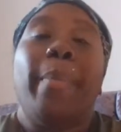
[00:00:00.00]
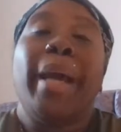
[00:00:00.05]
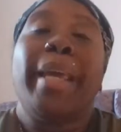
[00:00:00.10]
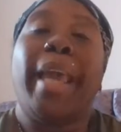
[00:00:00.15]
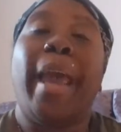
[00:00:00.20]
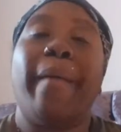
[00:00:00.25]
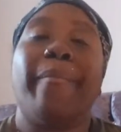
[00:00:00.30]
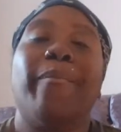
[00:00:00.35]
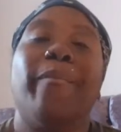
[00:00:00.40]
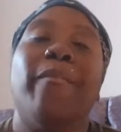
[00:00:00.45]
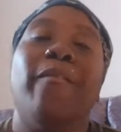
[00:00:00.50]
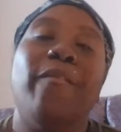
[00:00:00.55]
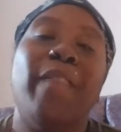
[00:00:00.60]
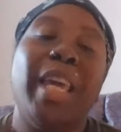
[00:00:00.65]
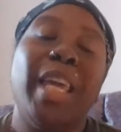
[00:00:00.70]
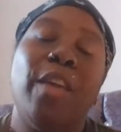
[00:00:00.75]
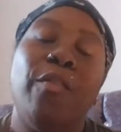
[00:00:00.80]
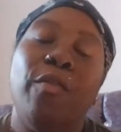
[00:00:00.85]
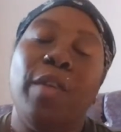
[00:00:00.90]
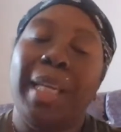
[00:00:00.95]
But yeah,
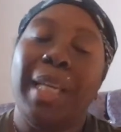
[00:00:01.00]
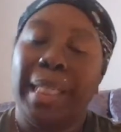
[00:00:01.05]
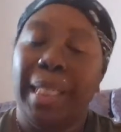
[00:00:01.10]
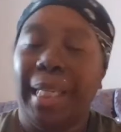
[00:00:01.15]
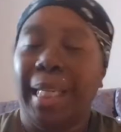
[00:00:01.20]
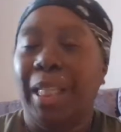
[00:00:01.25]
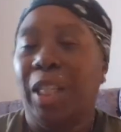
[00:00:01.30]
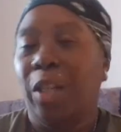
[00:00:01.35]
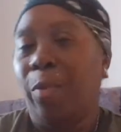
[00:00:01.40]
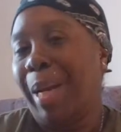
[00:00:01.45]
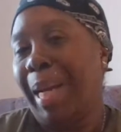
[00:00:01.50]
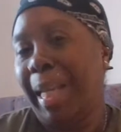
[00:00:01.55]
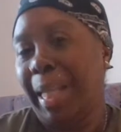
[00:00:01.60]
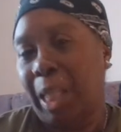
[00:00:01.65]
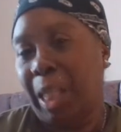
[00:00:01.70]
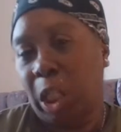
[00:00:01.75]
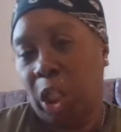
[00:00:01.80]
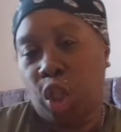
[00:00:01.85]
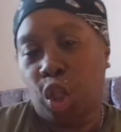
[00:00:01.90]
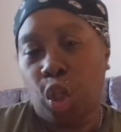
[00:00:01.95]
thank you for listening to my
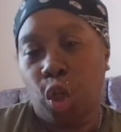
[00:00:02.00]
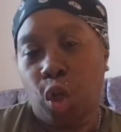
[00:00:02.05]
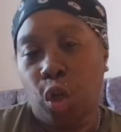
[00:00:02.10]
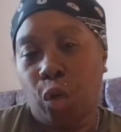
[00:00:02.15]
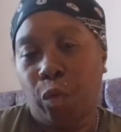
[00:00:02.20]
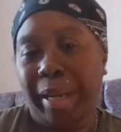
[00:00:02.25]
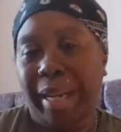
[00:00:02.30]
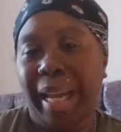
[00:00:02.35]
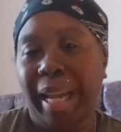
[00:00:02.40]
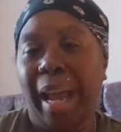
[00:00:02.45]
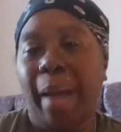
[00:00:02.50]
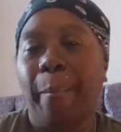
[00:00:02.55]
little story.